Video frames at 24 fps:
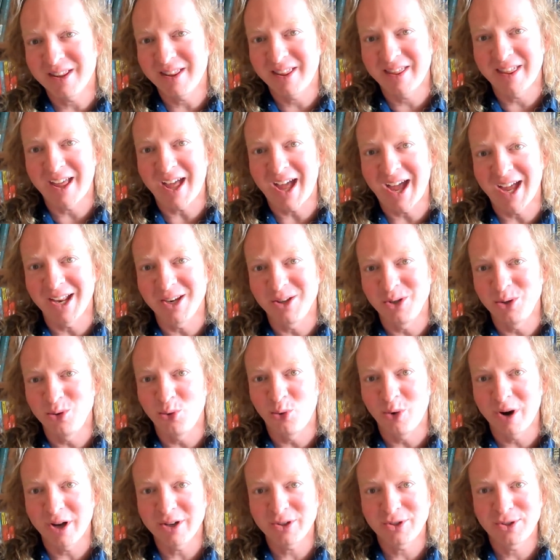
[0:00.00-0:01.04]
that you
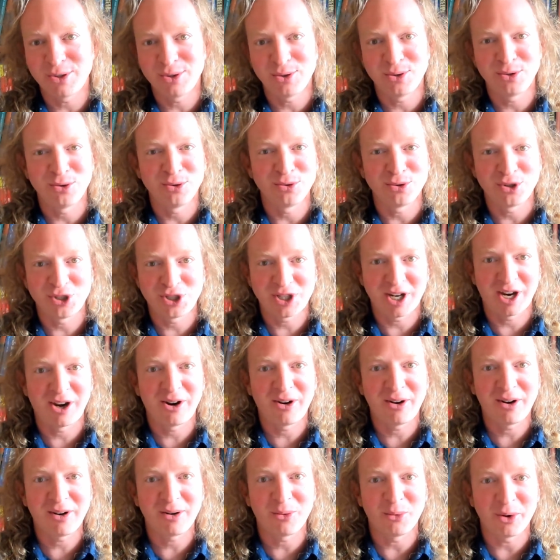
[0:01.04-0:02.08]
want to
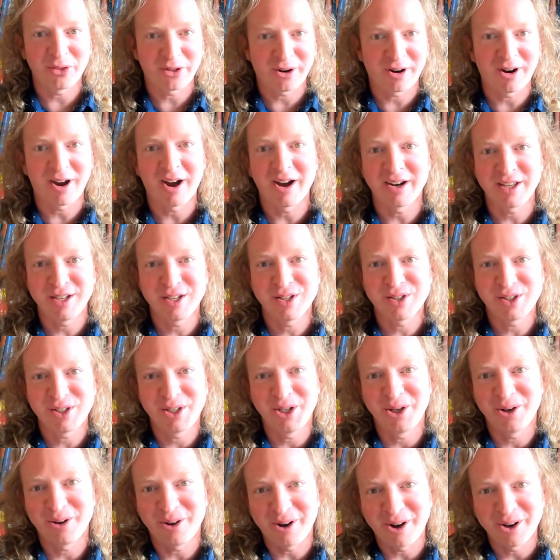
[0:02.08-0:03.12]
share with our audience
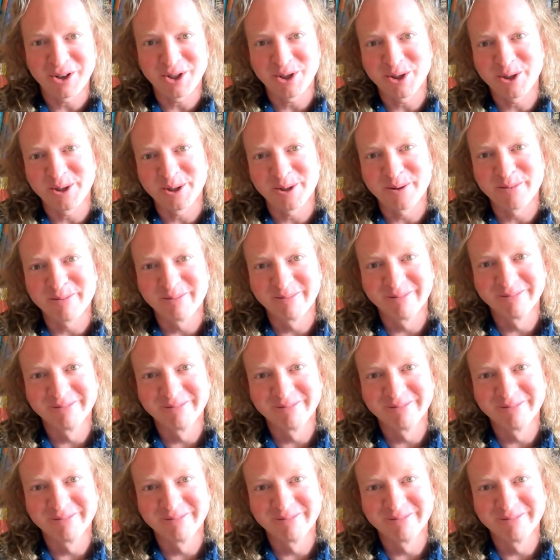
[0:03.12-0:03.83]
here on YouTube?